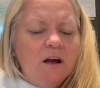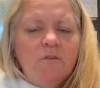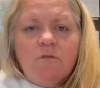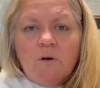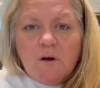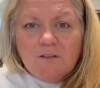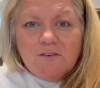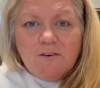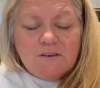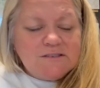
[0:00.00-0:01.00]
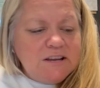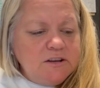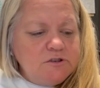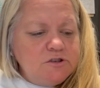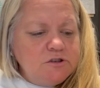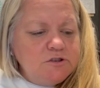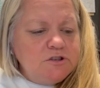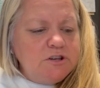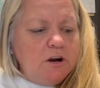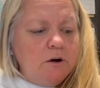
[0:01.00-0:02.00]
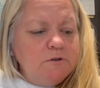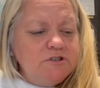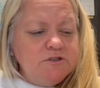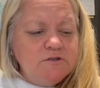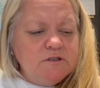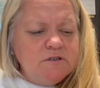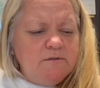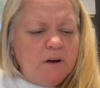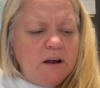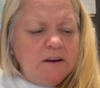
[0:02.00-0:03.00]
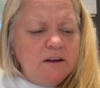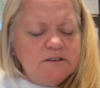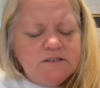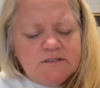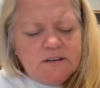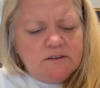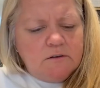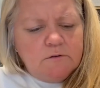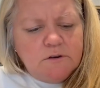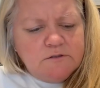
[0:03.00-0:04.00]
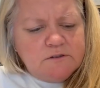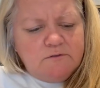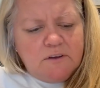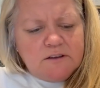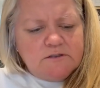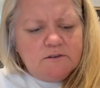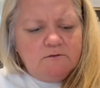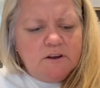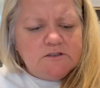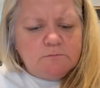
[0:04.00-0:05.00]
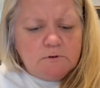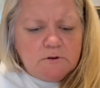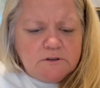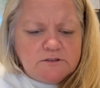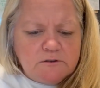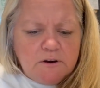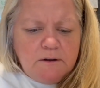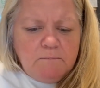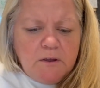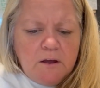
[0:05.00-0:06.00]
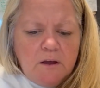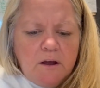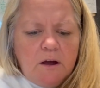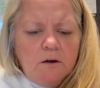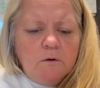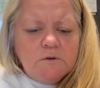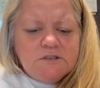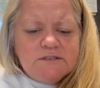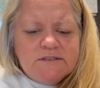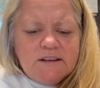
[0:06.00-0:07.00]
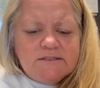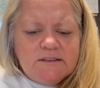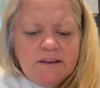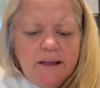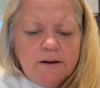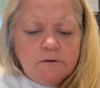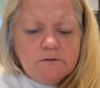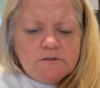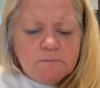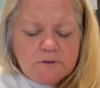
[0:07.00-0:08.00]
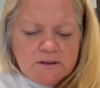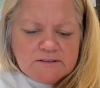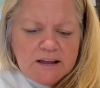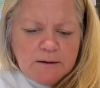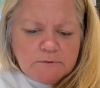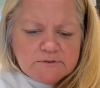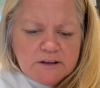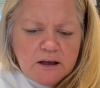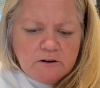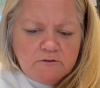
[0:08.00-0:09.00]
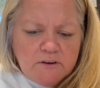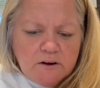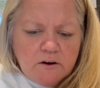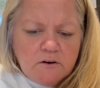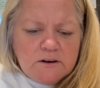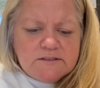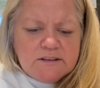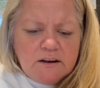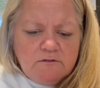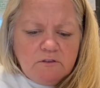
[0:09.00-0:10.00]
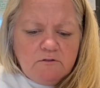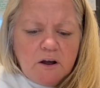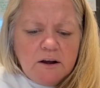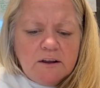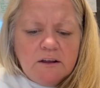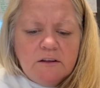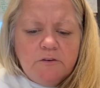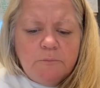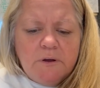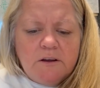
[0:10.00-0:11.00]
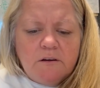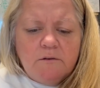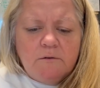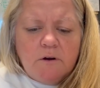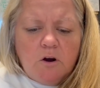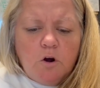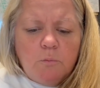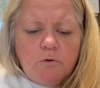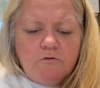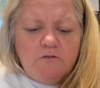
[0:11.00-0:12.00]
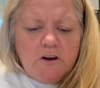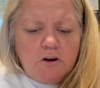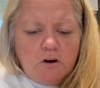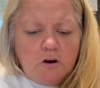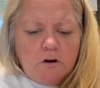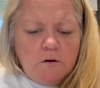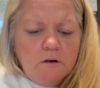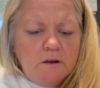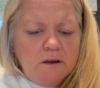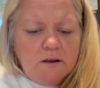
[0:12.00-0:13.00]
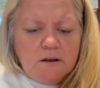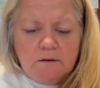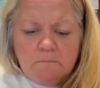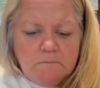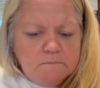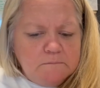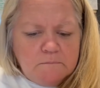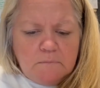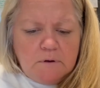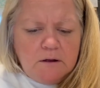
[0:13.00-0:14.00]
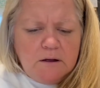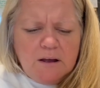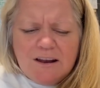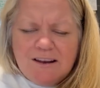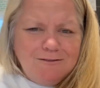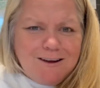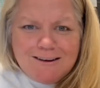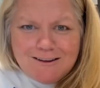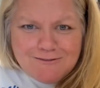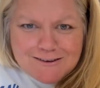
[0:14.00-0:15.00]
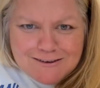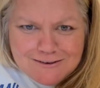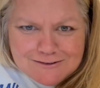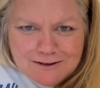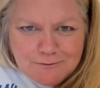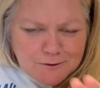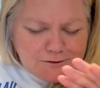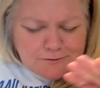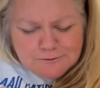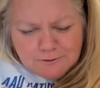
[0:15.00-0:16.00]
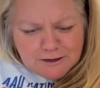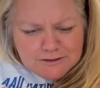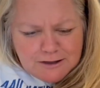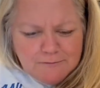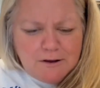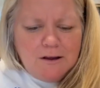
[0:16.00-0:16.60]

for all of her tinctures, she always uses vodka. She said don't use the vegetable glycerin. Oh, she says nettles plus apple cider vinegar instead of the vodka, you'll make a herbal vinegar. And I didn't write down what to use that for, so scratch that.